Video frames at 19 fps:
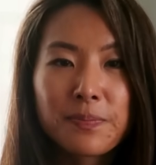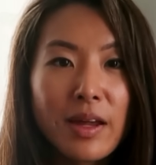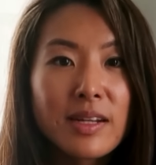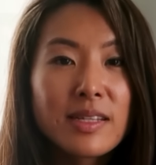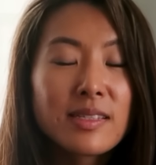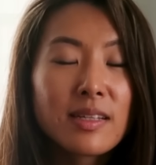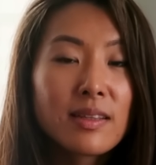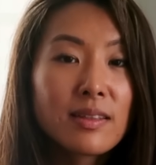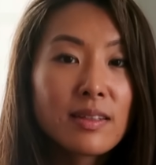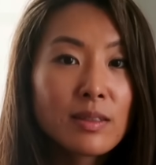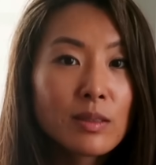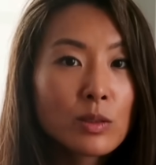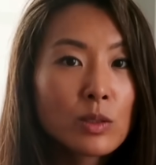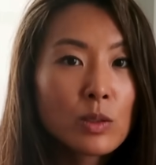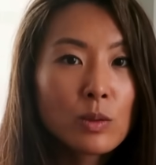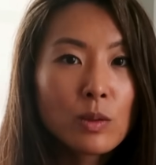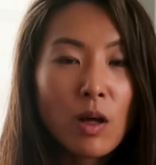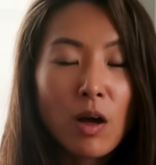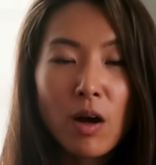That is a little
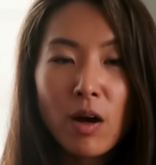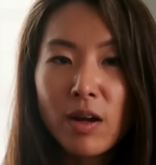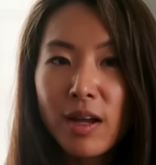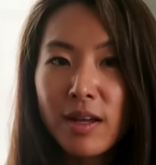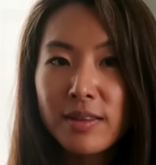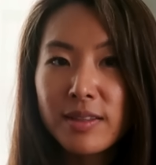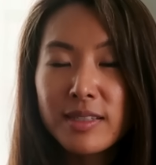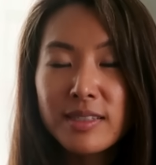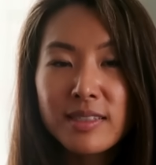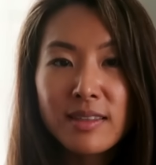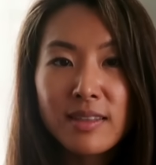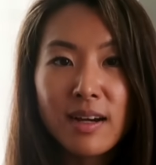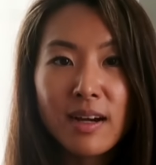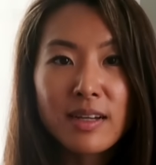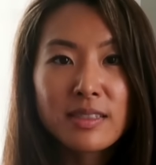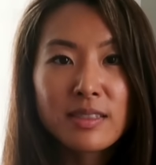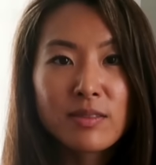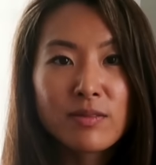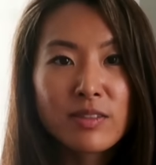too long, at least in the
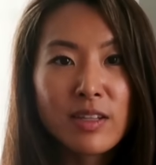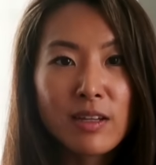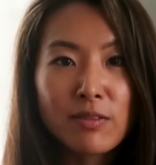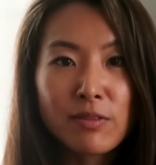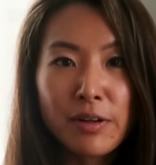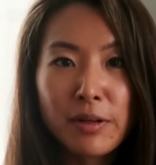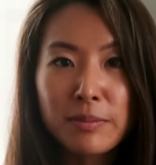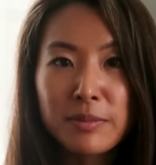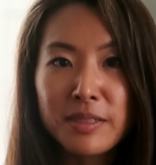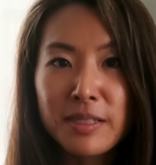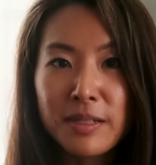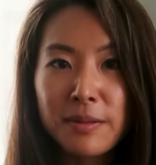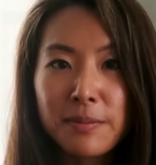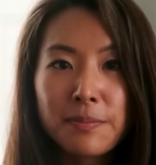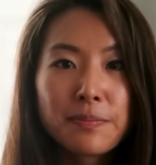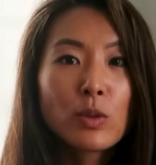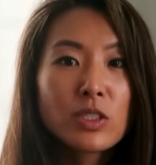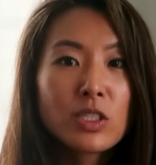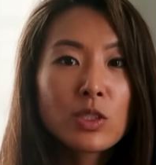eyes of Dave
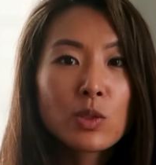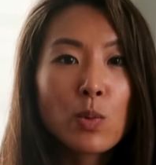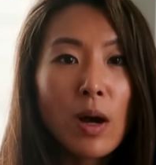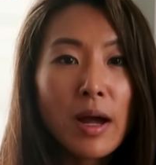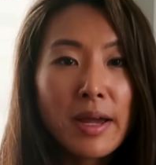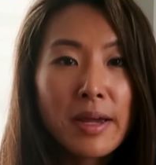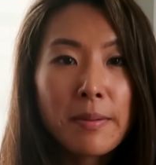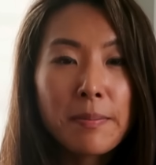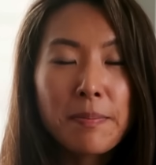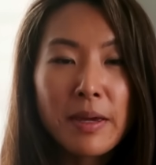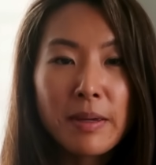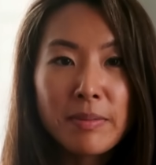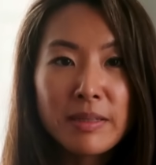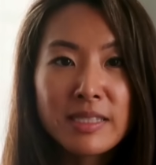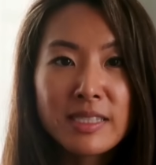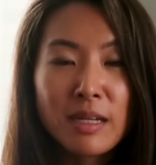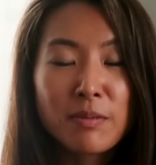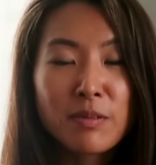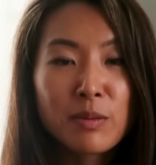Ramsey, which is why baby
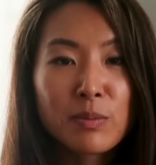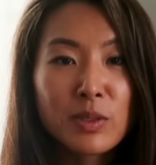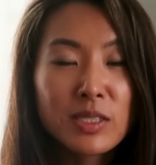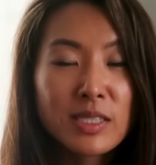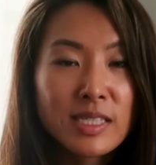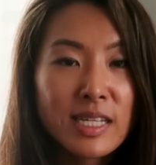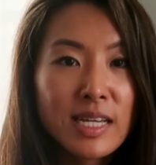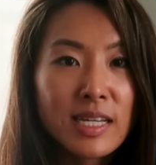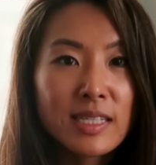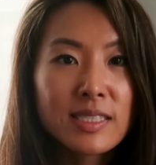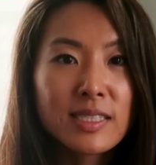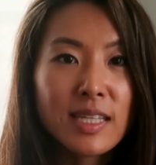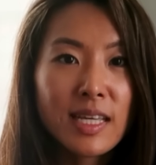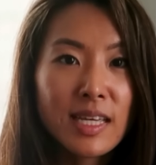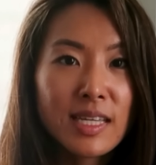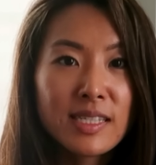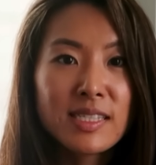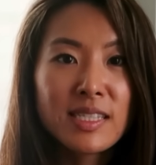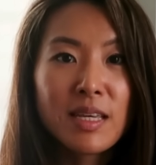step number 6
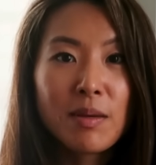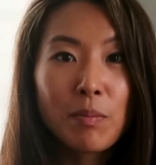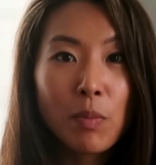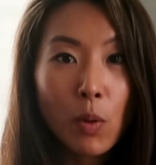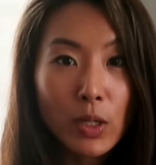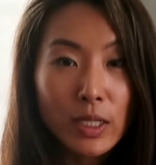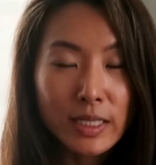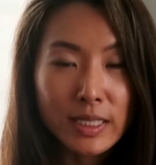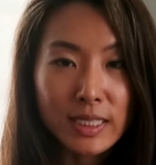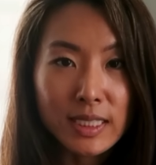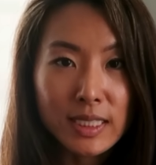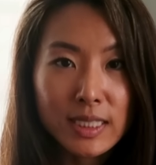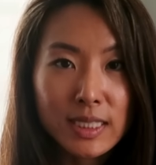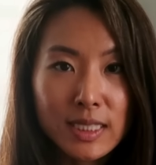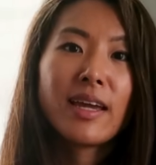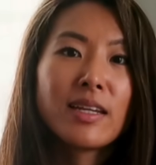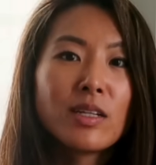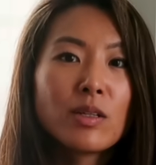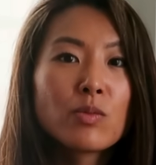is important.
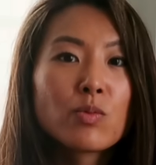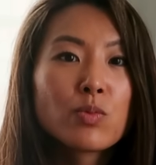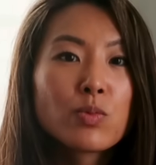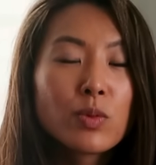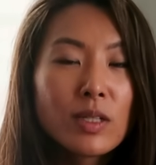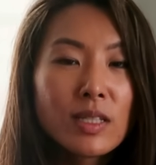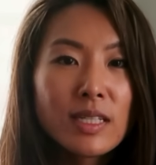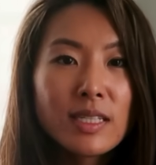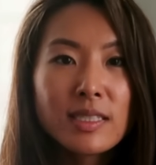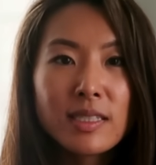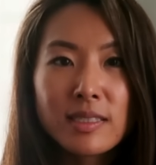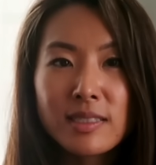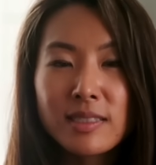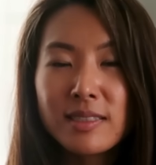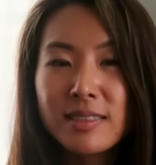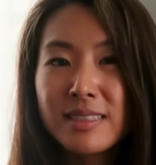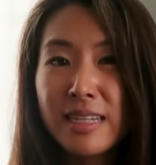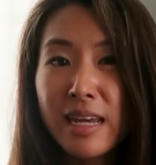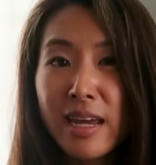And it really
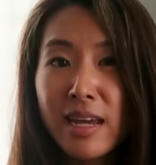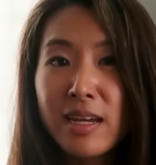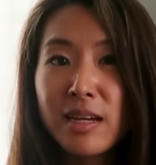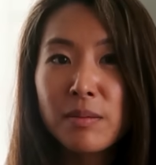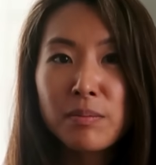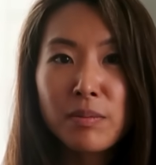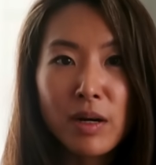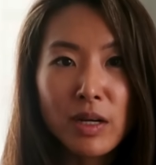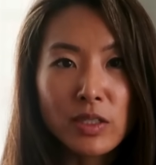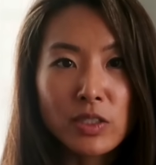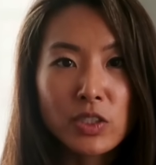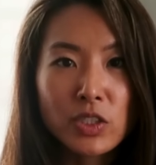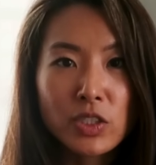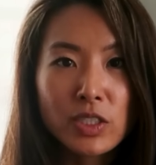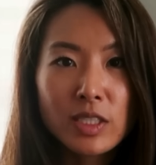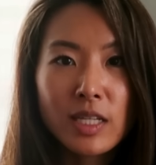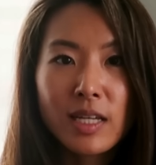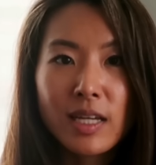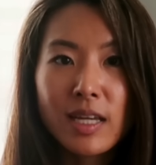doesn't take
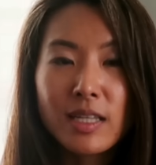much.